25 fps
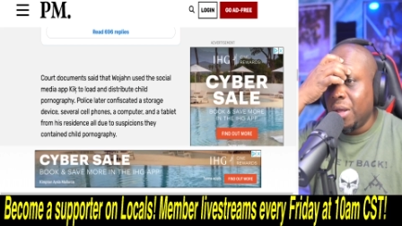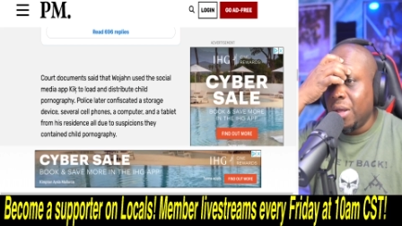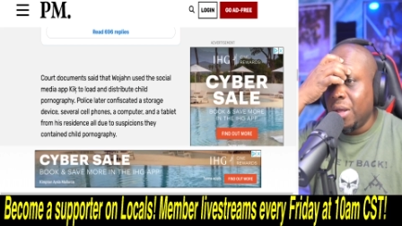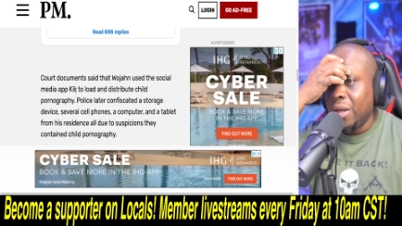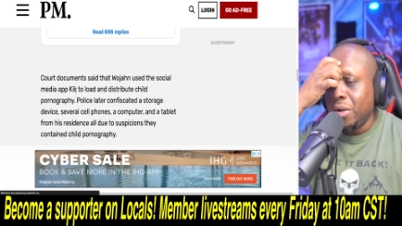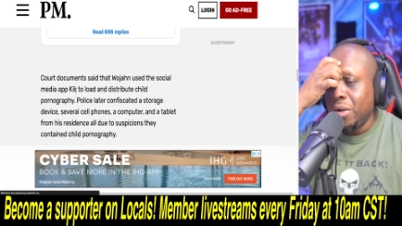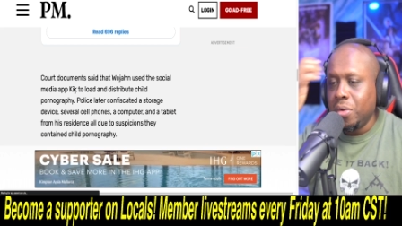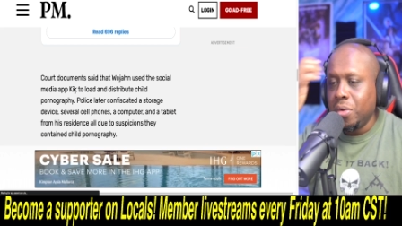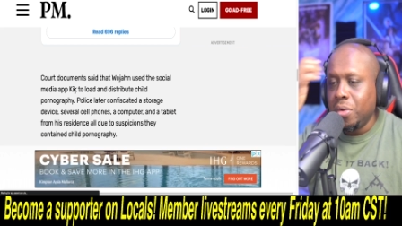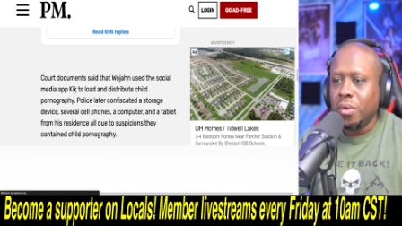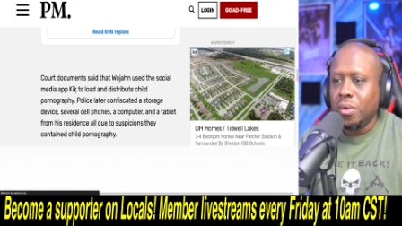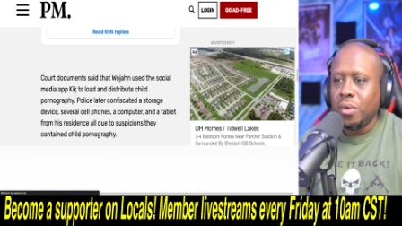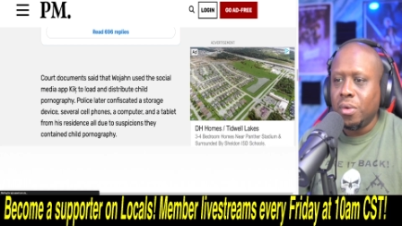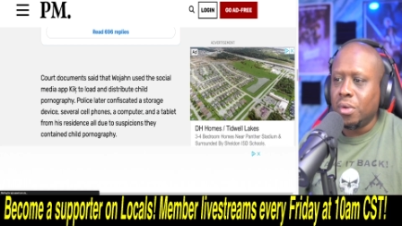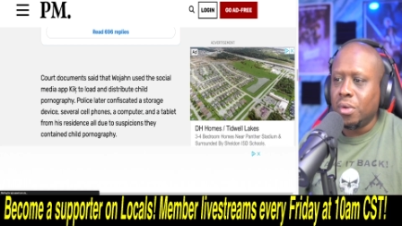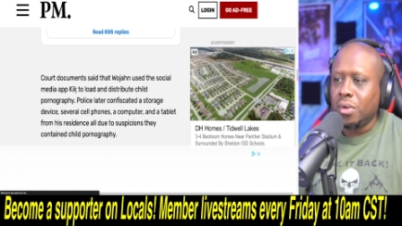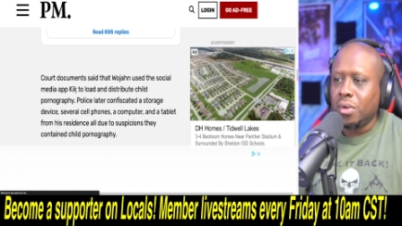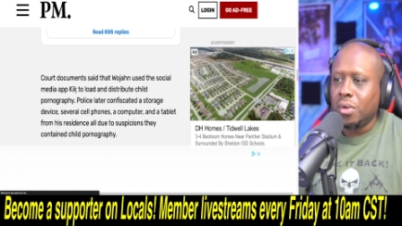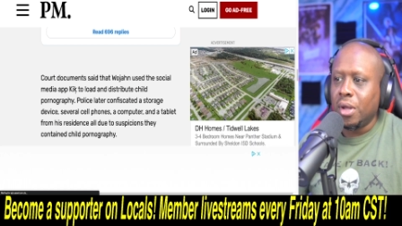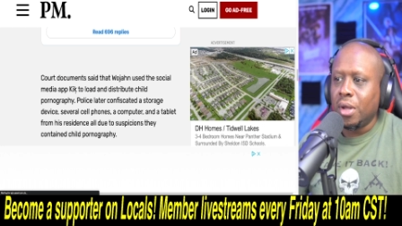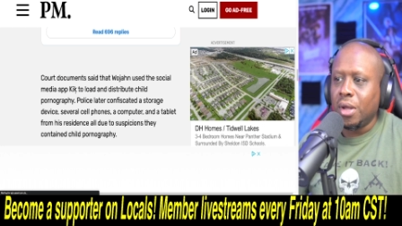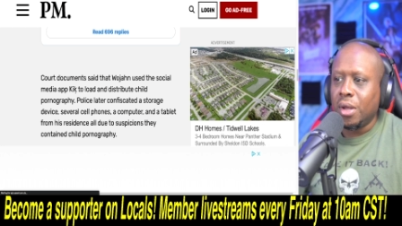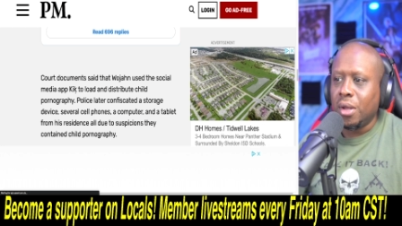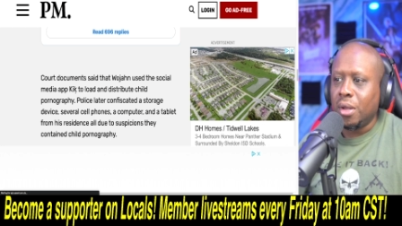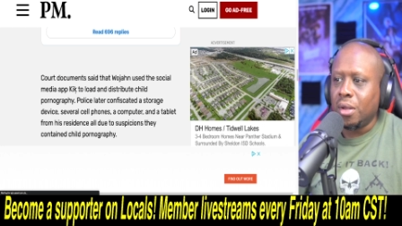new
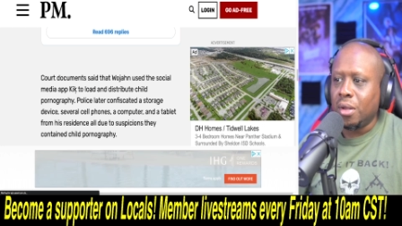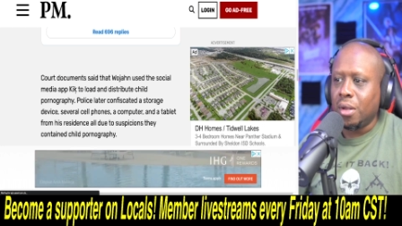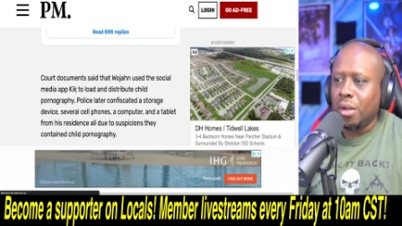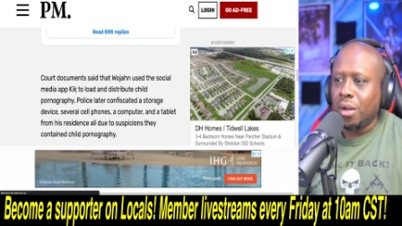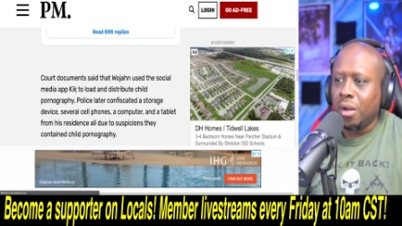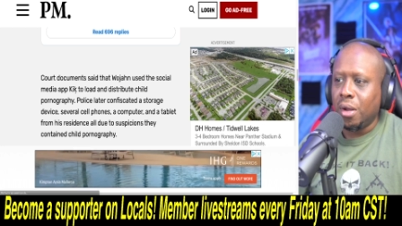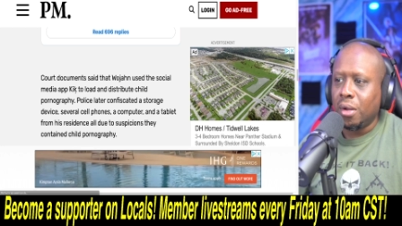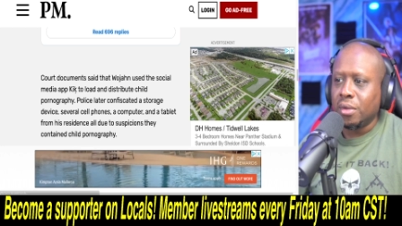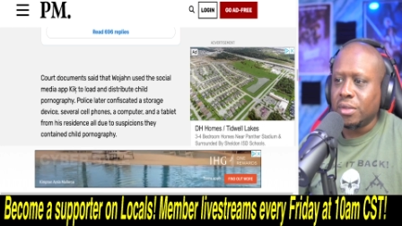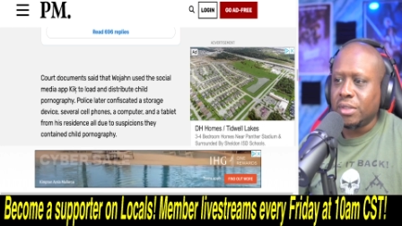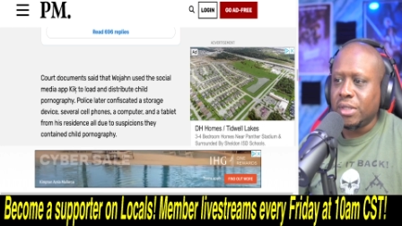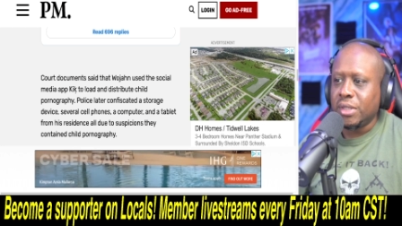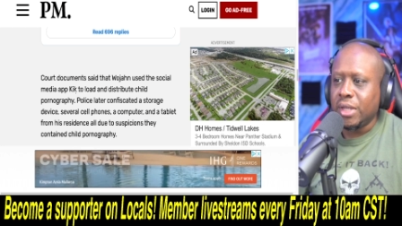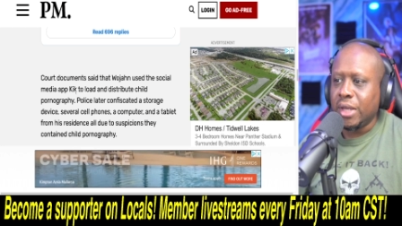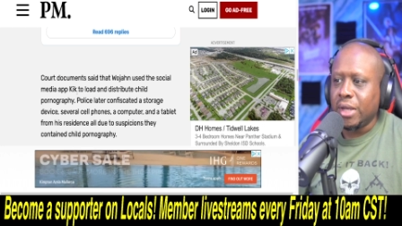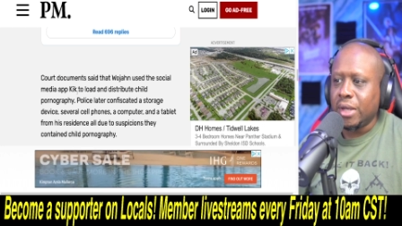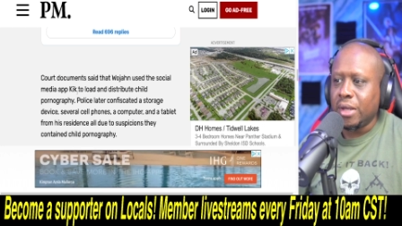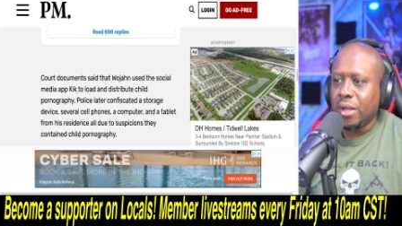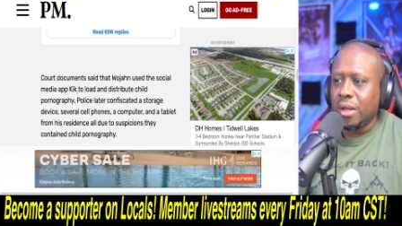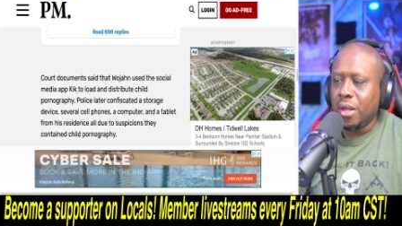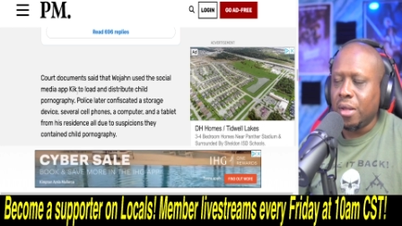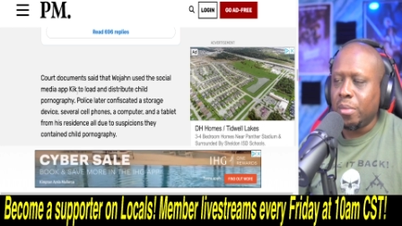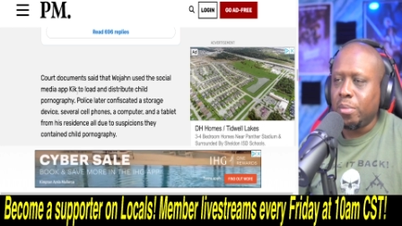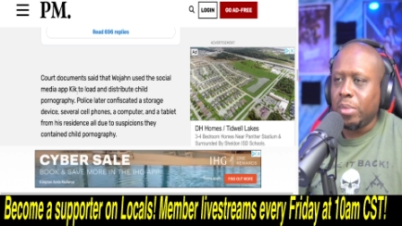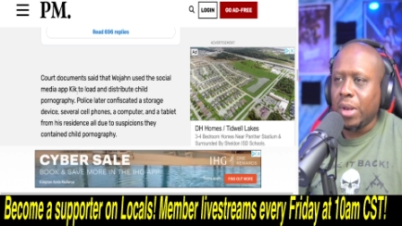alt tech
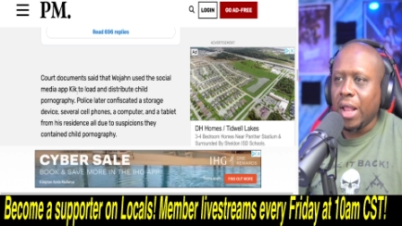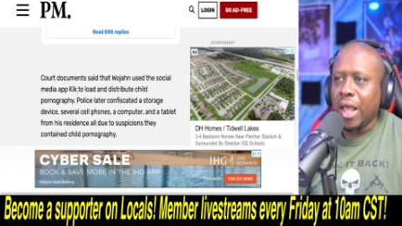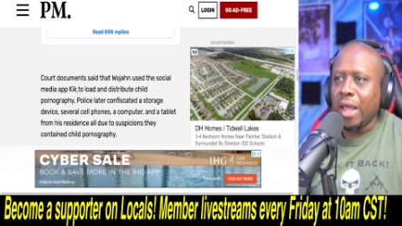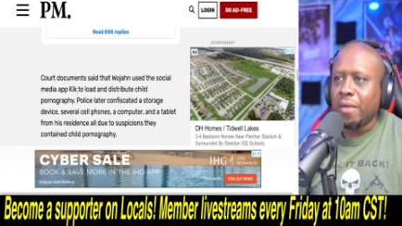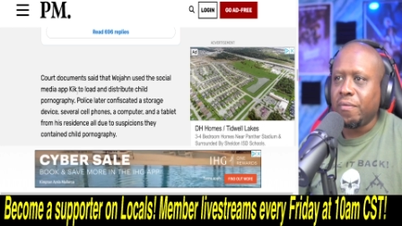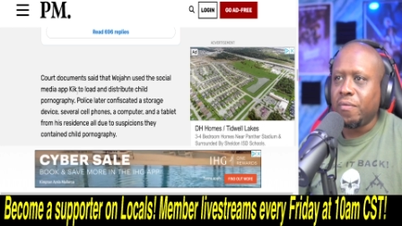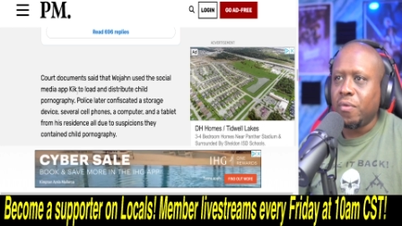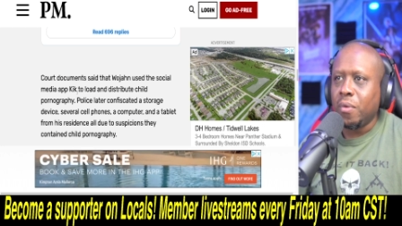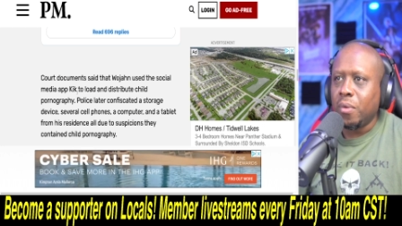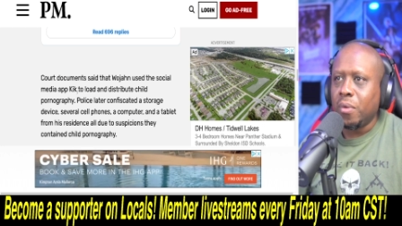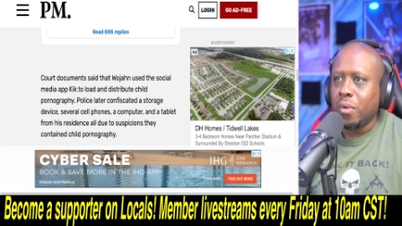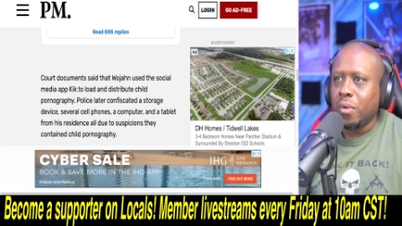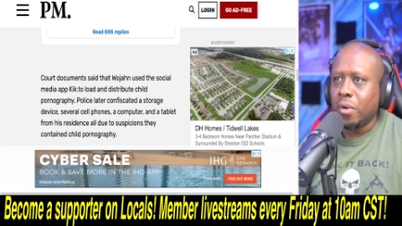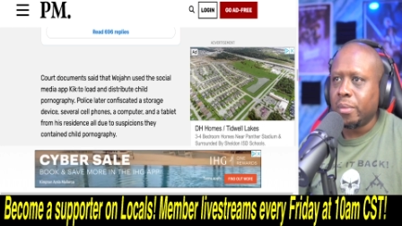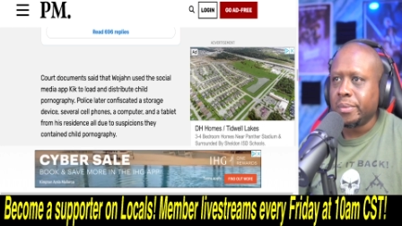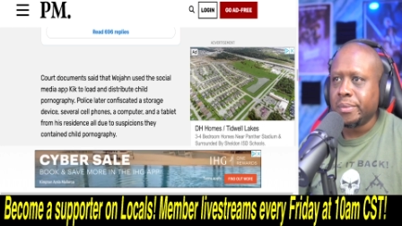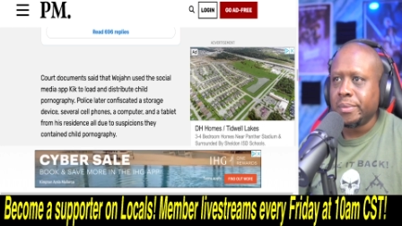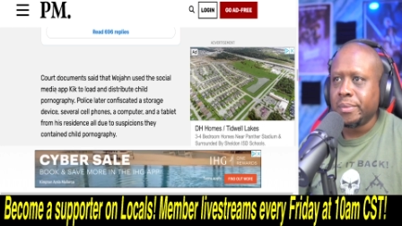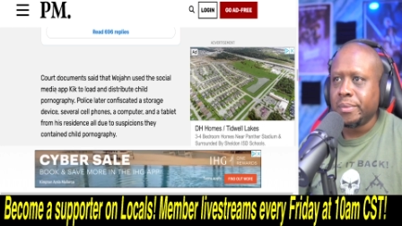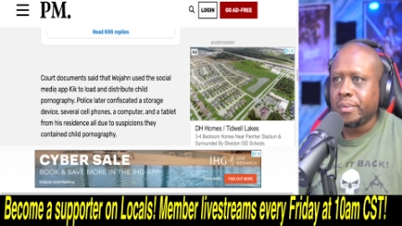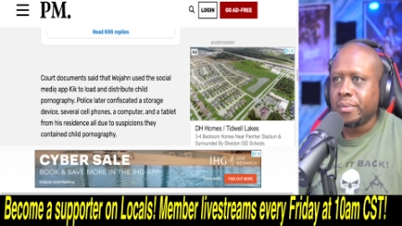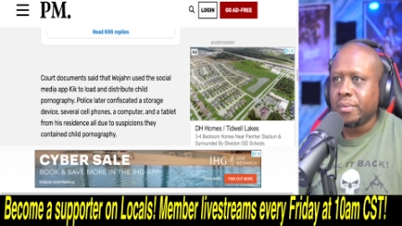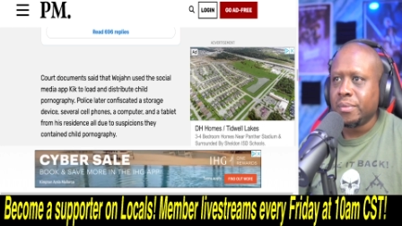platform.